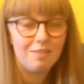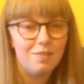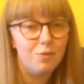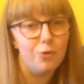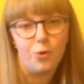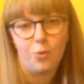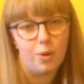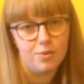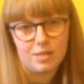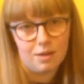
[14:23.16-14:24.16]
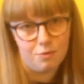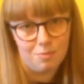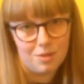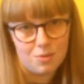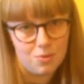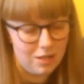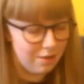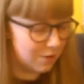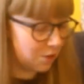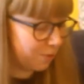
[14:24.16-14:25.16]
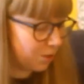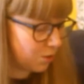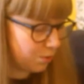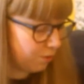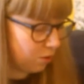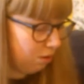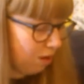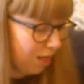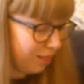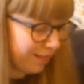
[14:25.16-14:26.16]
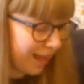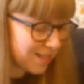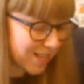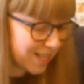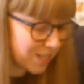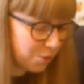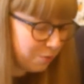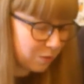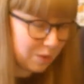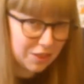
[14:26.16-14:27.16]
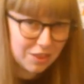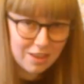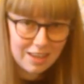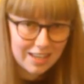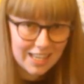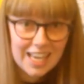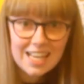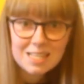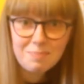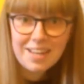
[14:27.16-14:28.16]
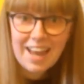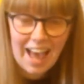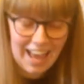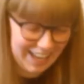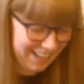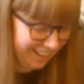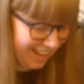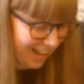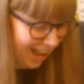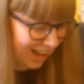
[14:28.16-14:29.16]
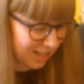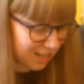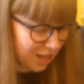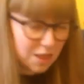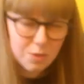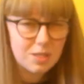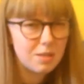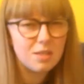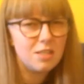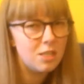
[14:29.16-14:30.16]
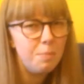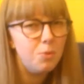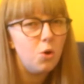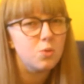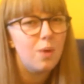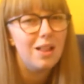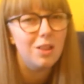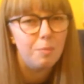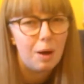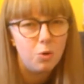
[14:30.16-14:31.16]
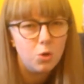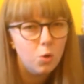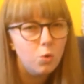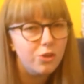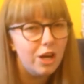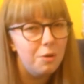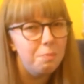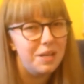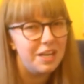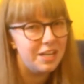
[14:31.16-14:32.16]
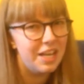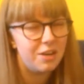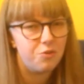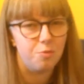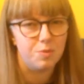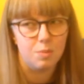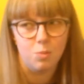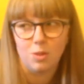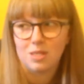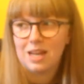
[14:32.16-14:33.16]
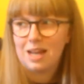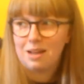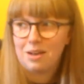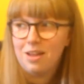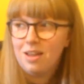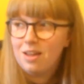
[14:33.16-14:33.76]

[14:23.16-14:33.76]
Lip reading: I've even wrote quotes down from this one, I loved it so much. So we've got, let's get it over with, kiss me neck. And there was a subplot as well about a gold gun being nicked from someone's nan.